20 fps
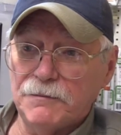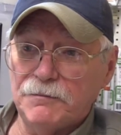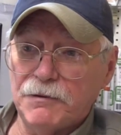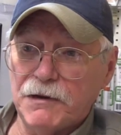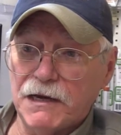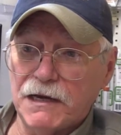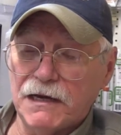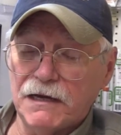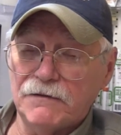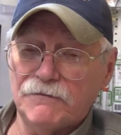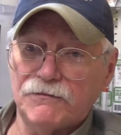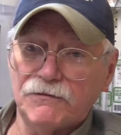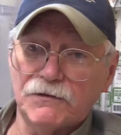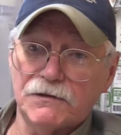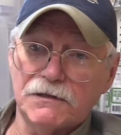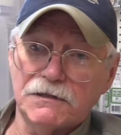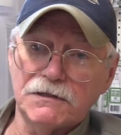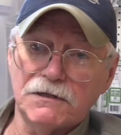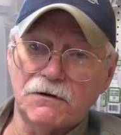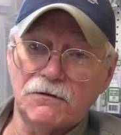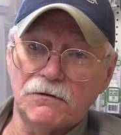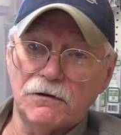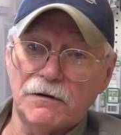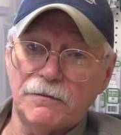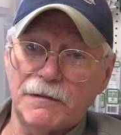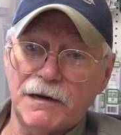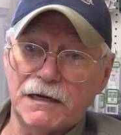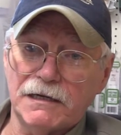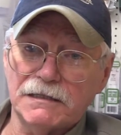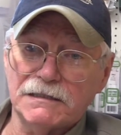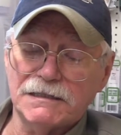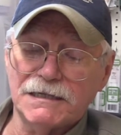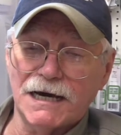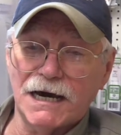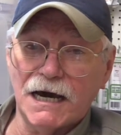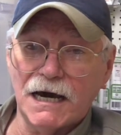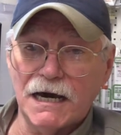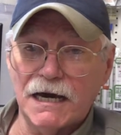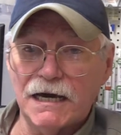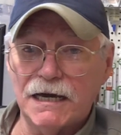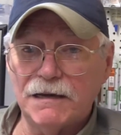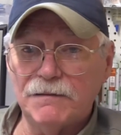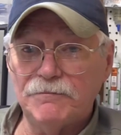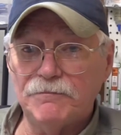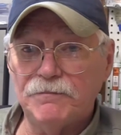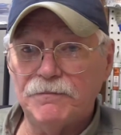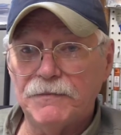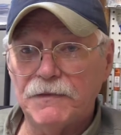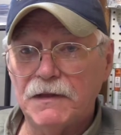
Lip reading: paying for the total amount of time